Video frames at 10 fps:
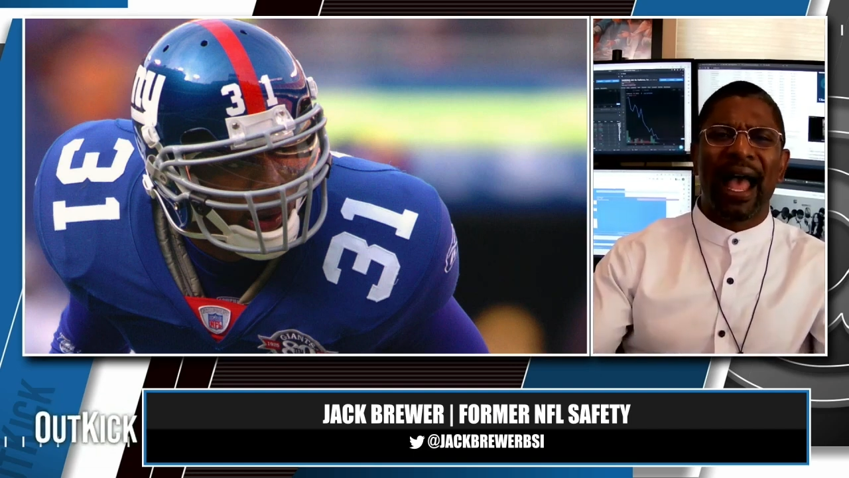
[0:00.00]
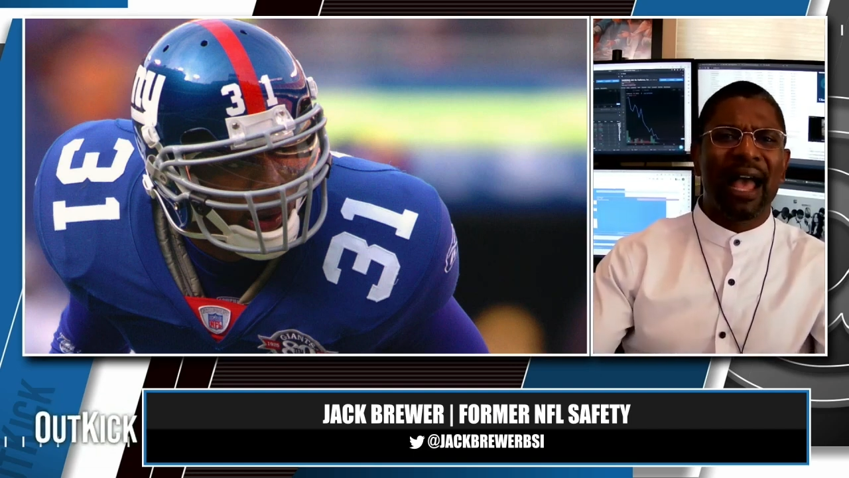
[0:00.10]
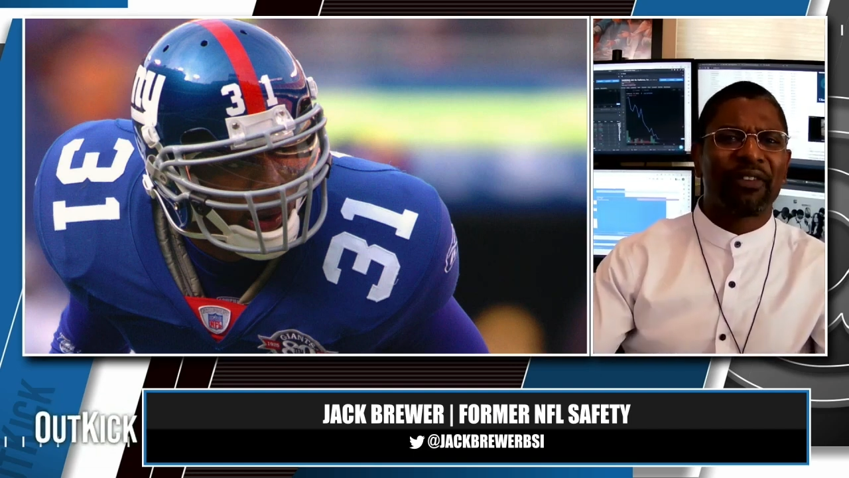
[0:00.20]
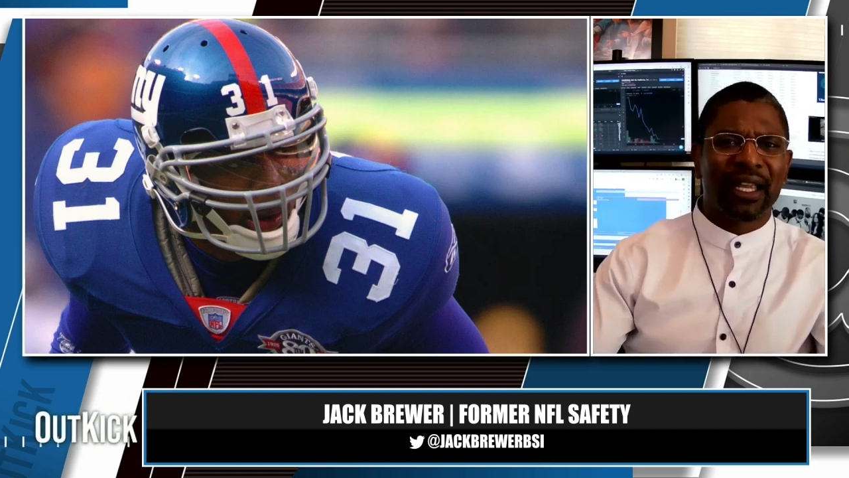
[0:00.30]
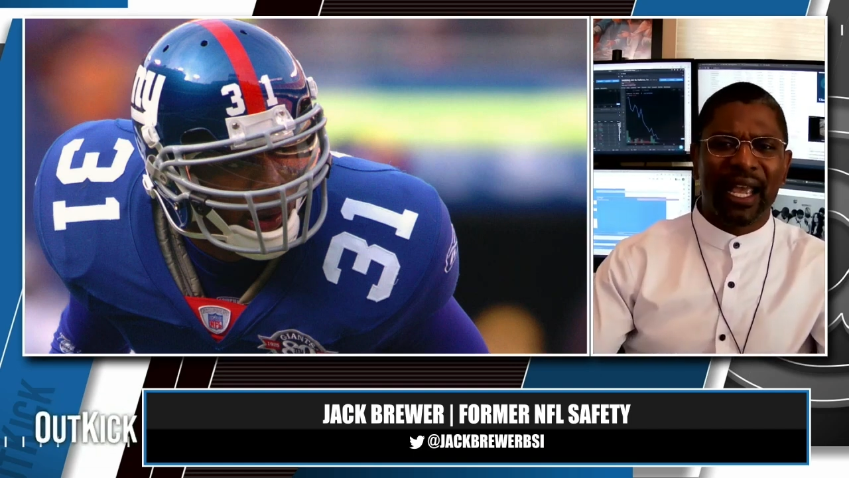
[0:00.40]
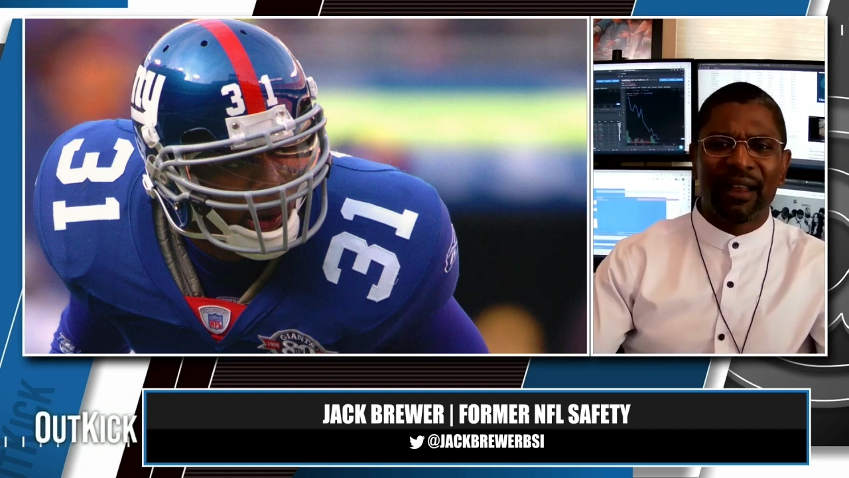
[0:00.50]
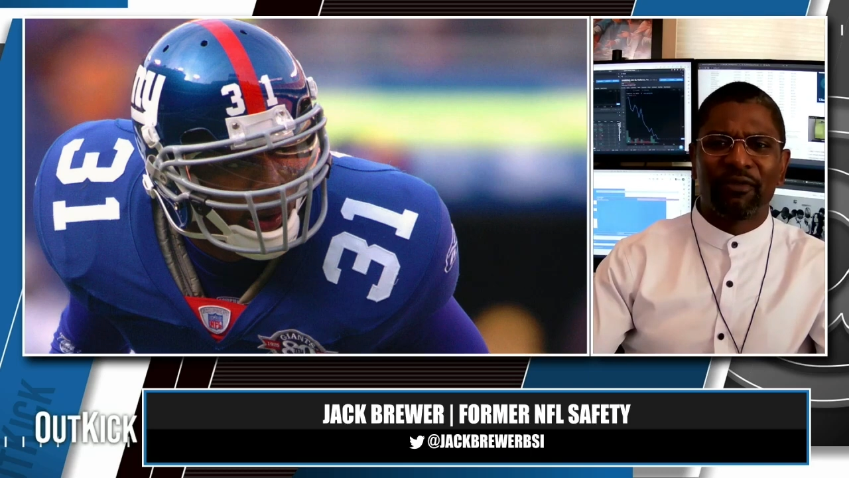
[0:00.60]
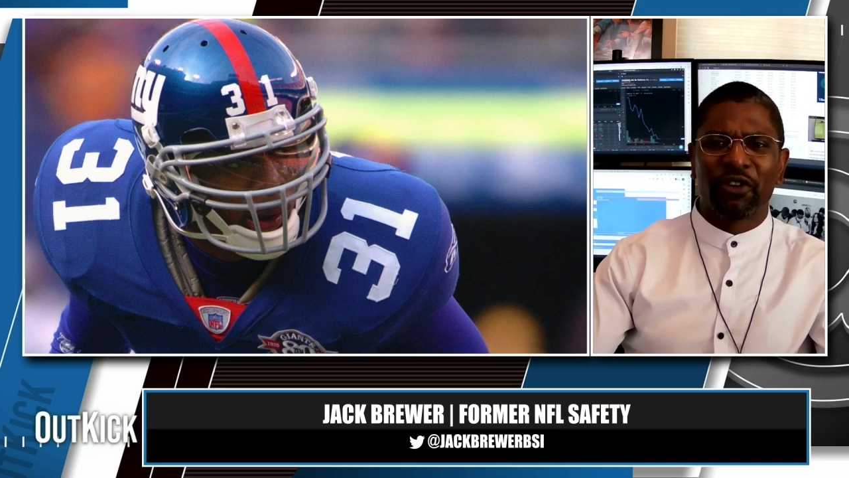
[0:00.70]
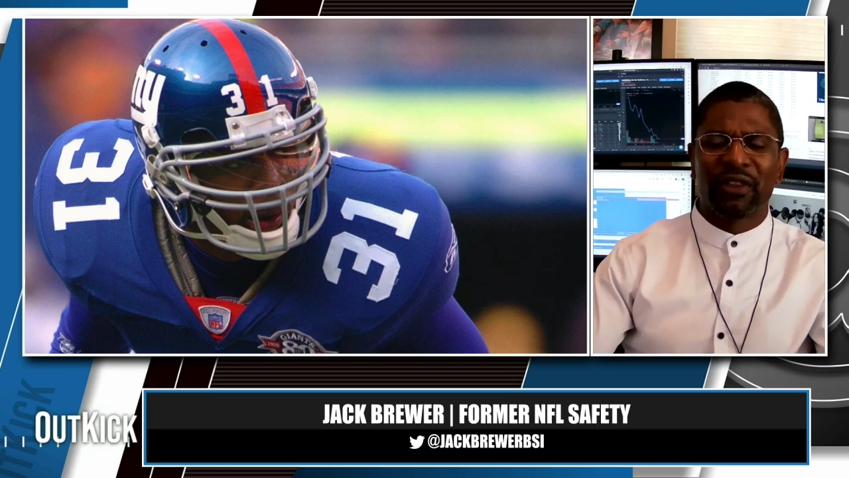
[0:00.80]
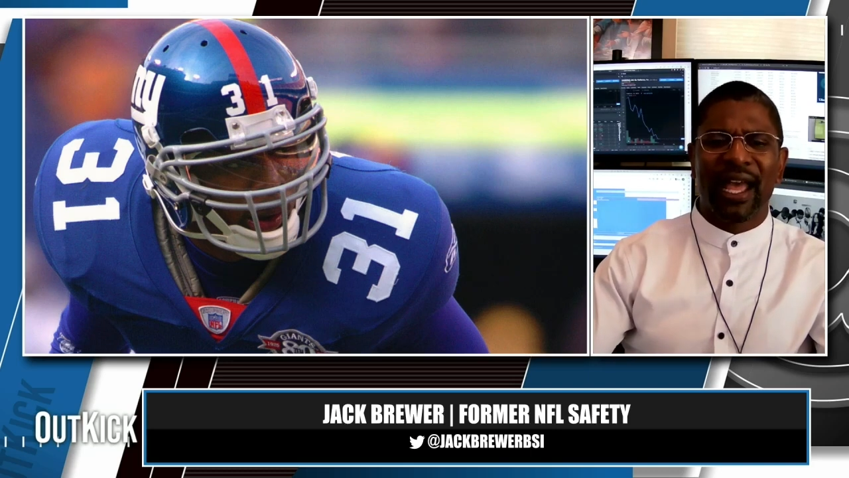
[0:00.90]
advocating
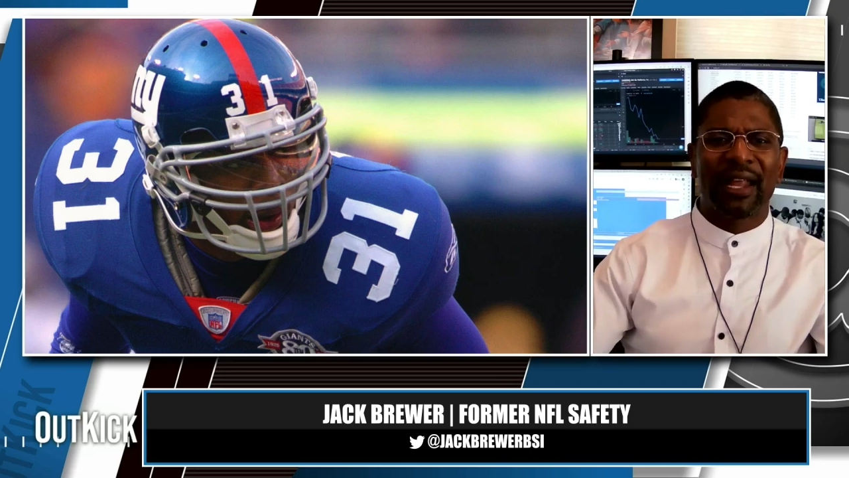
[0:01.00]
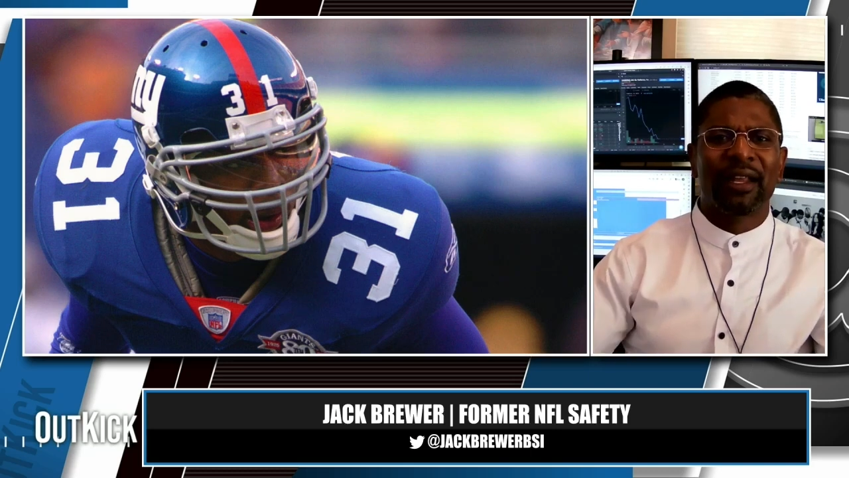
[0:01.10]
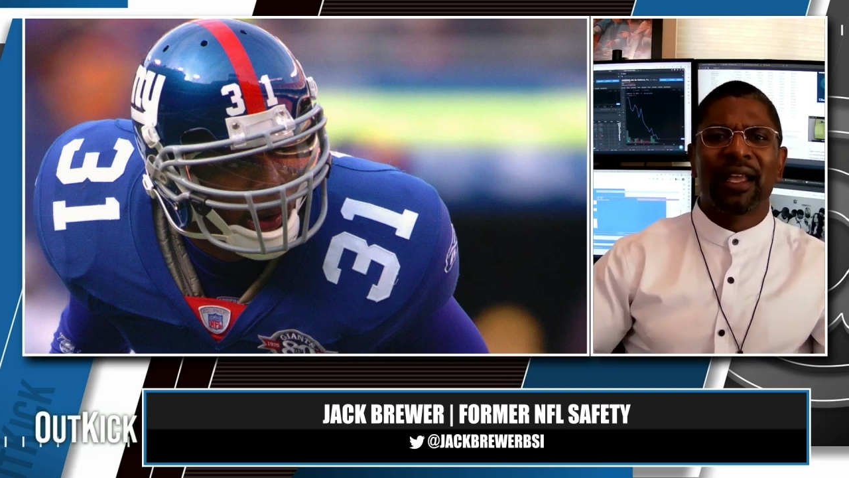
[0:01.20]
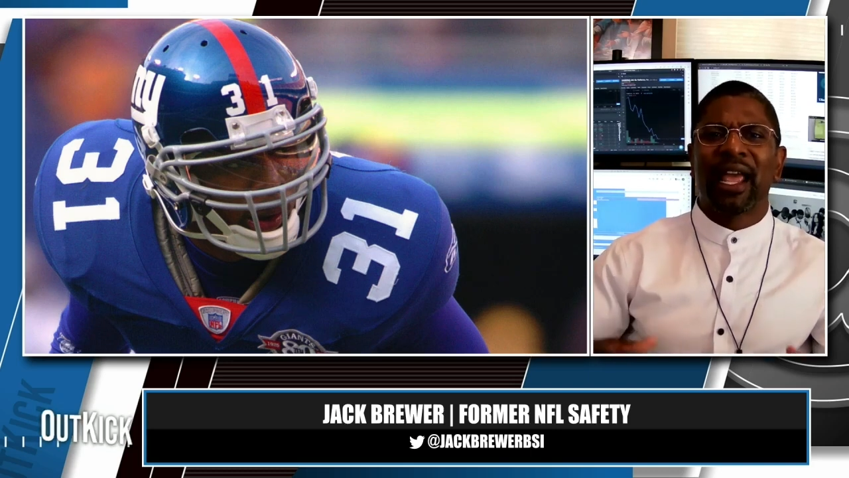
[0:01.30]
for that